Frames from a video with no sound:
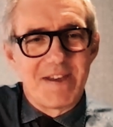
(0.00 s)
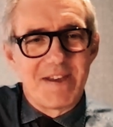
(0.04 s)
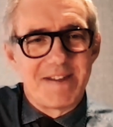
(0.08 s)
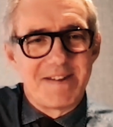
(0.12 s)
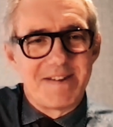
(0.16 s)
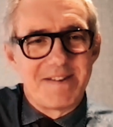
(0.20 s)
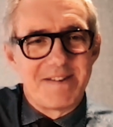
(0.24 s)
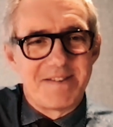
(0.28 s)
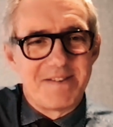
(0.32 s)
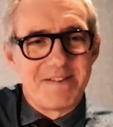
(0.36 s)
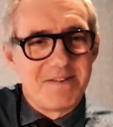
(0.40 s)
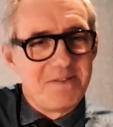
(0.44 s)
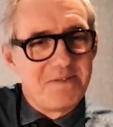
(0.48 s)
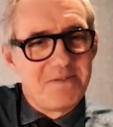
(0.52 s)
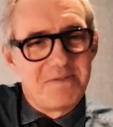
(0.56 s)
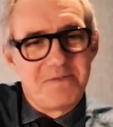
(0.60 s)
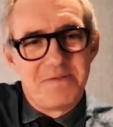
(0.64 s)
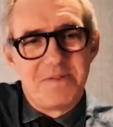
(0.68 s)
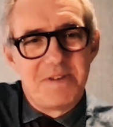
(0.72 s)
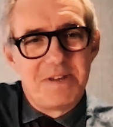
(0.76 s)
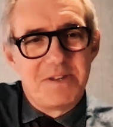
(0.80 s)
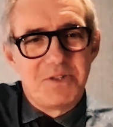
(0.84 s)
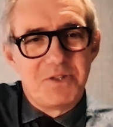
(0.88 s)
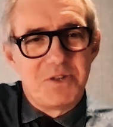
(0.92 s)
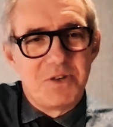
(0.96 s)
And yeah.
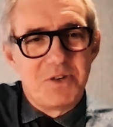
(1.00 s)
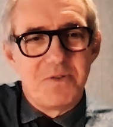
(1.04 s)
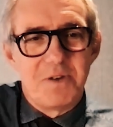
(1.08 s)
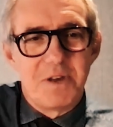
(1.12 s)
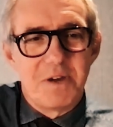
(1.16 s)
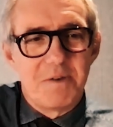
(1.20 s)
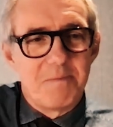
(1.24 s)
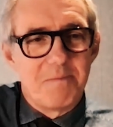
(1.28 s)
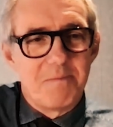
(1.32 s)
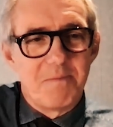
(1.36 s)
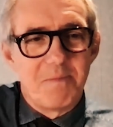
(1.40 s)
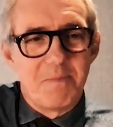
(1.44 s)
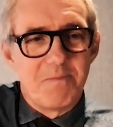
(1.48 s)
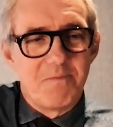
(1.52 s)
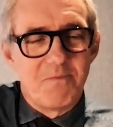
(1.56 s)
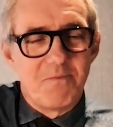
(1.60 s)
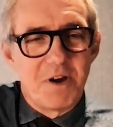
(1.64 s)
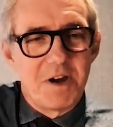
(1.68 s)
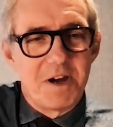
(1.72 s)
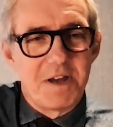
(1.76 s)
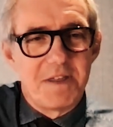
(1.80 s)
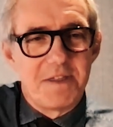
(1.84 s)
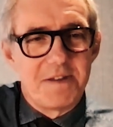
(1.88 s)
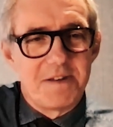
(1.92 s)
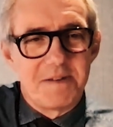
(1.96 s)
you, you, know,
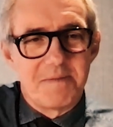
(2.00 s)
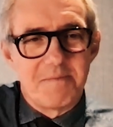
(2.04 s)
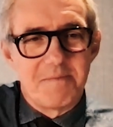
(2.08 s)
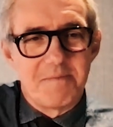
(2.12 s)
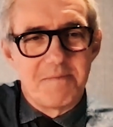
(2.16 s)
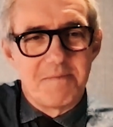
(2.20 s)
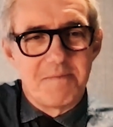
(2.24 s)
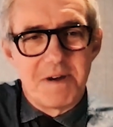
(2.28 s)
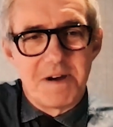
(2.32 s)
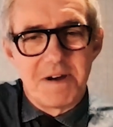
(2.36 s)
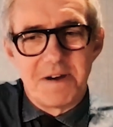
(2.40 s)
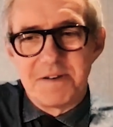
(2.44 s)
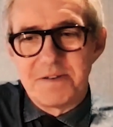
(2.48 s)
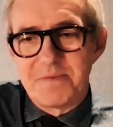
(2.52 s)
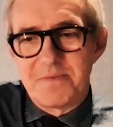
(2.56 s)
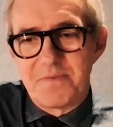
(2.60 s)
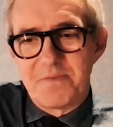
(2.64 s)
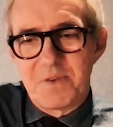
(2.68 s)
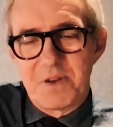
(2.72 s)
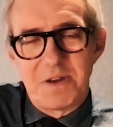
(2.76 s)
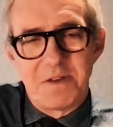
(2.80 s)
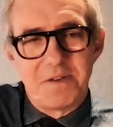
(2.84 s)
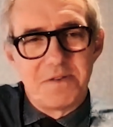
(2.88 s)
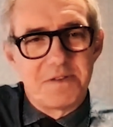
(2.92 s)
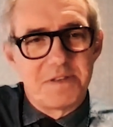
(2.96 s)
Brian, the demand
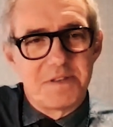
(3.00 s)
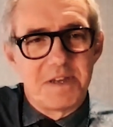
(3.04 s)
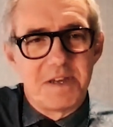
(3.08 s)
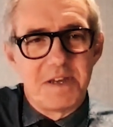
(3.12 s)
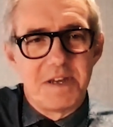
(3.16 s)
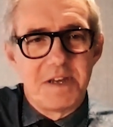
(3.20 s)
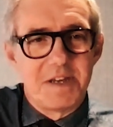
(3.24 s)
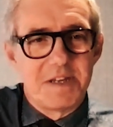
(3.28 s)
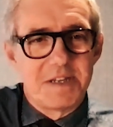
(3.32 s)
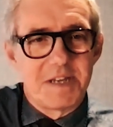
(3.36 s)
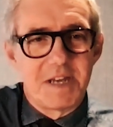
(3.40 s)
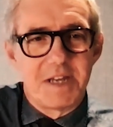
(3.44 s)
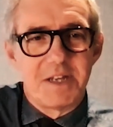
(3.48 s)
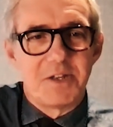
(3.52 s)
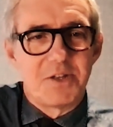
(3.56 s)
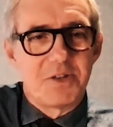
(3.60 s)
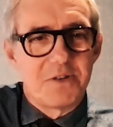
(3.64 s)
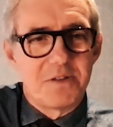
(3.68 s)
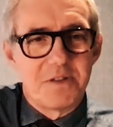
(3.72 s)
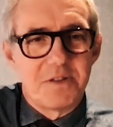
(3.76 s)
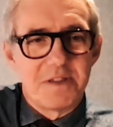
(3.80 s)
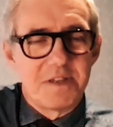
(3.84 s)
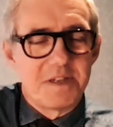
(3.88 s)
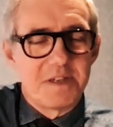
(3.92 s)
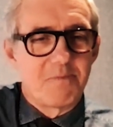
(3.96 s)
follows the attention
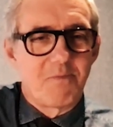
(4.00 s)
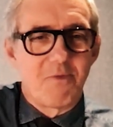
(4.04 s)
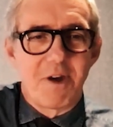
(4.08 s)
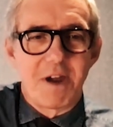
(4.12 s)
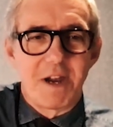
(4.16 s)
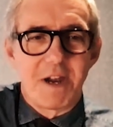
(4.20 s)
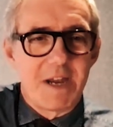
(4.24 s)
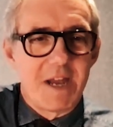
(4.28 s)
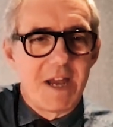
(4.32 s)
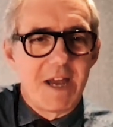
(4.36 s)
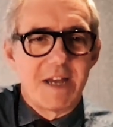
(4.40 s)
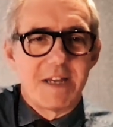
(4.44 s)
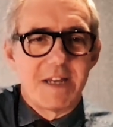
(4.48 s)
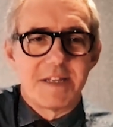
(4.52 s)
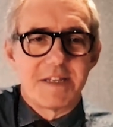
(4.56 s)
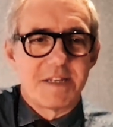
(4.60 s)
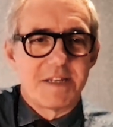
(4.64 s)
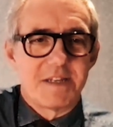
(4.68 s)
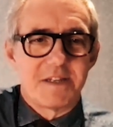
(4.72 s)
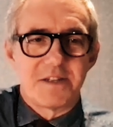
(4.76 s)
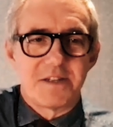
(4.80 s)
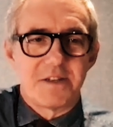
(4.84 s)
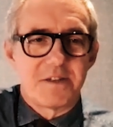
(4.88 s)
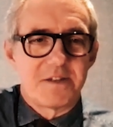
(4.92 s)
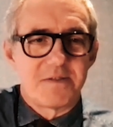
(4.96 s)
that this brand gets.
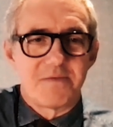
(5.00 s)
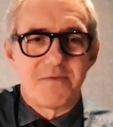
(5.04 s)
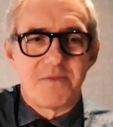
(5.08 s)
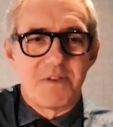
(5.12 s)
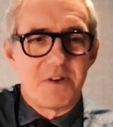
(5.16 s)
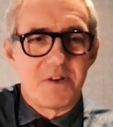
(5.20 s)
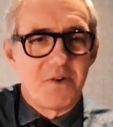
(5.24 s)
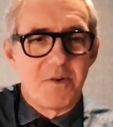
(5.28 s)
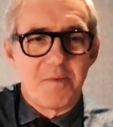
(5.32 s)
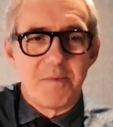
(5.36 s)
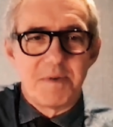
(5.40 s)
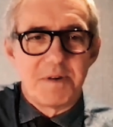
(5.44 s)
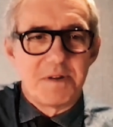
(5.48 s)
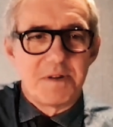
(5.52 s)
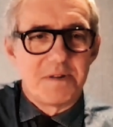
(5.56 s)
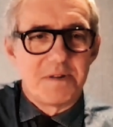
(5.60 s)
It's just phenomenal.